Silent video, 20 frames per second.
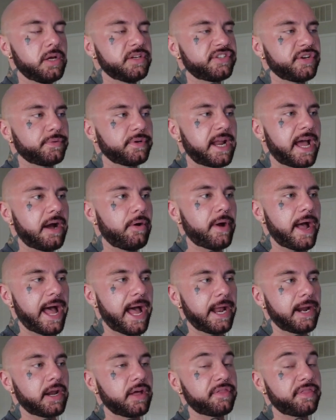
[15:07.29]
So we're now
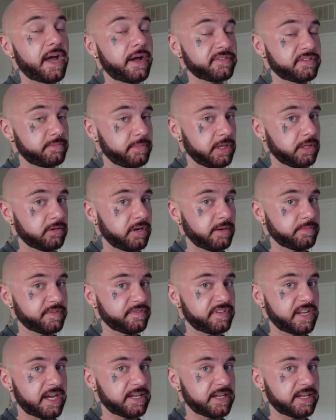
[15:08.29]
at 1,000 milligrams of